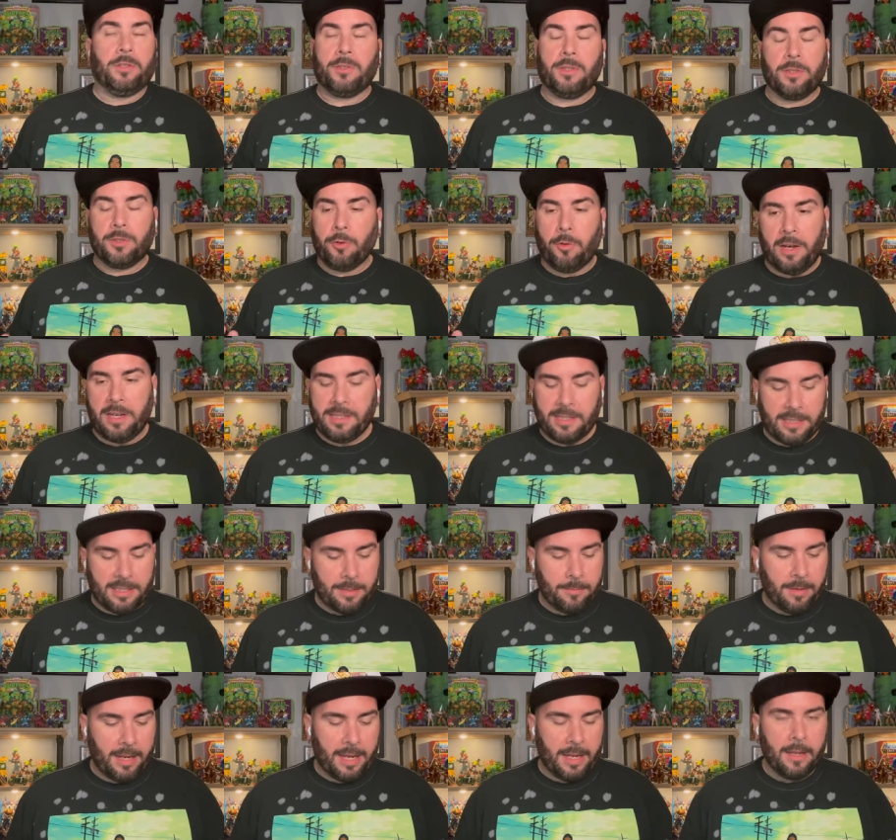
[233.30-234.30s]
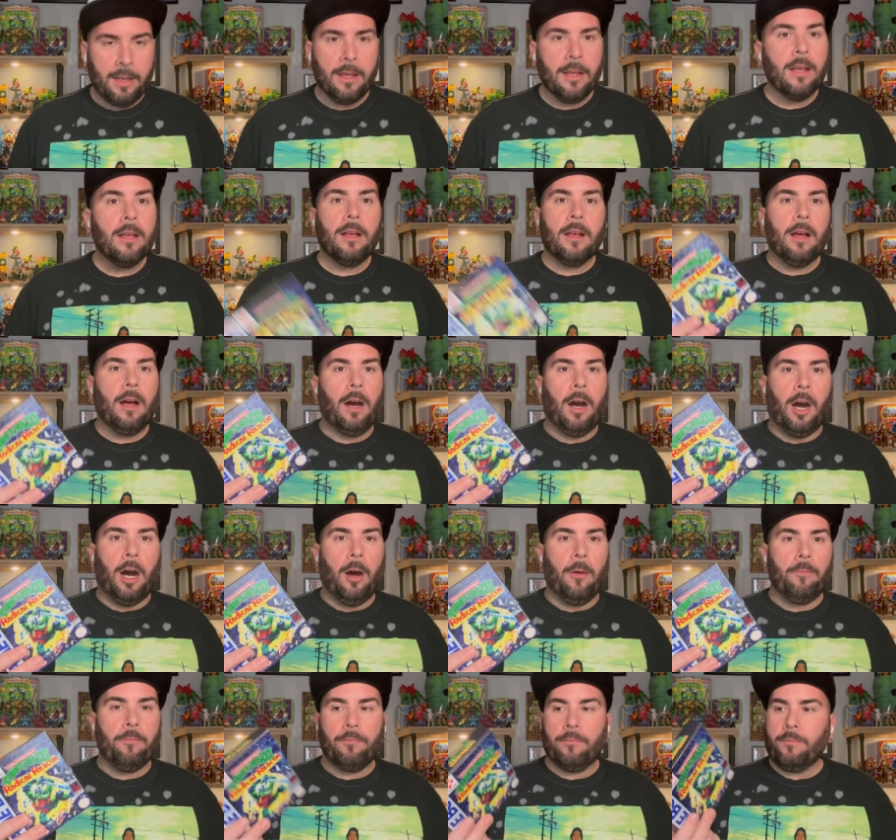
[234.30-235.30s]
just crazy to me.
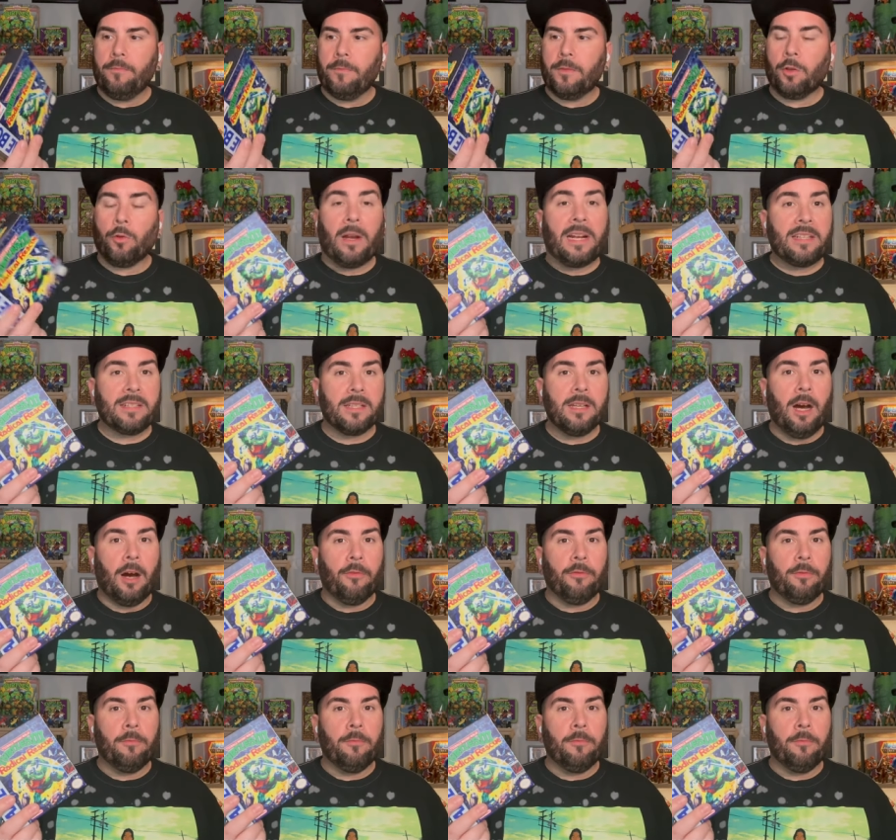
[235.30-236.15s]
Um, great stuff.